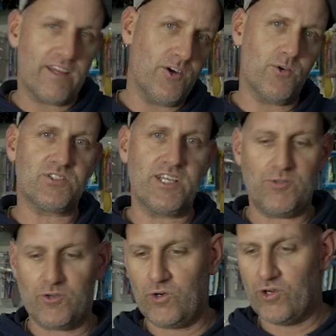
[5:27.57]
They all
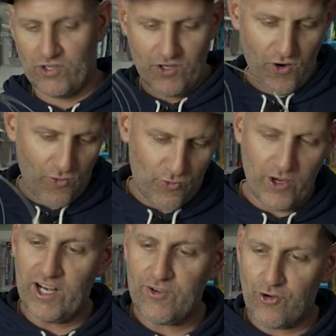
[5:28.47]
seem to work
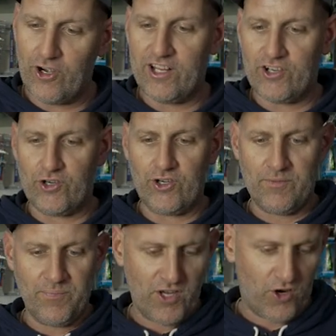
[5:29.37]
really, really good